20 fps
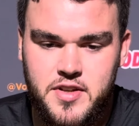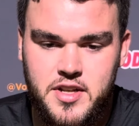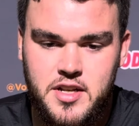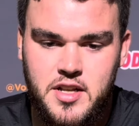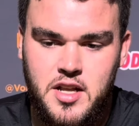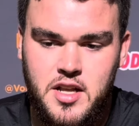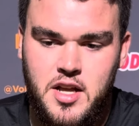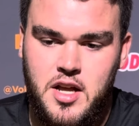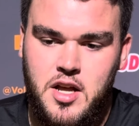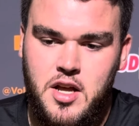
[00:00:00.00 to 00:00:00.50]
And
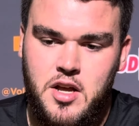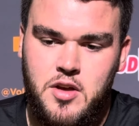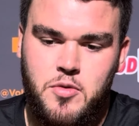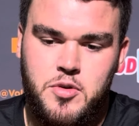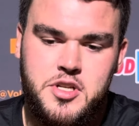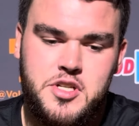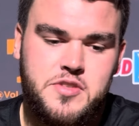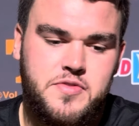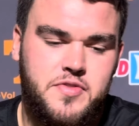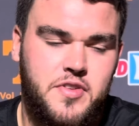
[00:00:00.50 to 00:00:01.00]

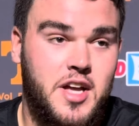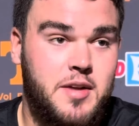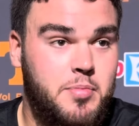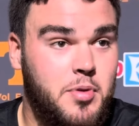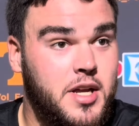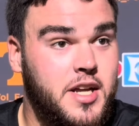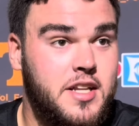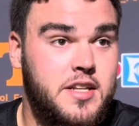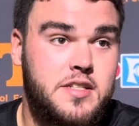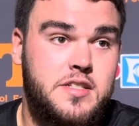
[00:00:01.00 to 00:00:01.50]
we just feel like
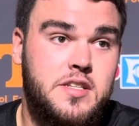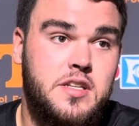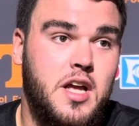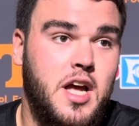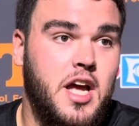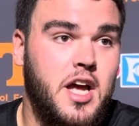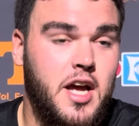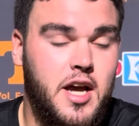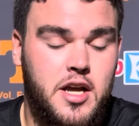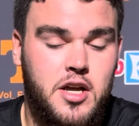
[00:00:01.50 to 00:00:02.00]
playing
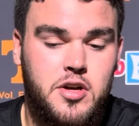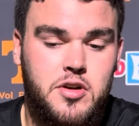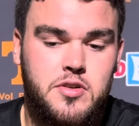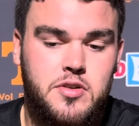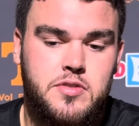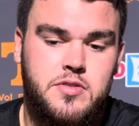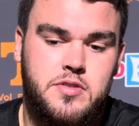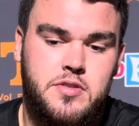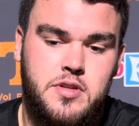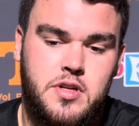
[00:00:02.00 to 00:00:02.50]

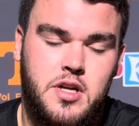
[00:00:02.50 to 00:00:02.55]
echo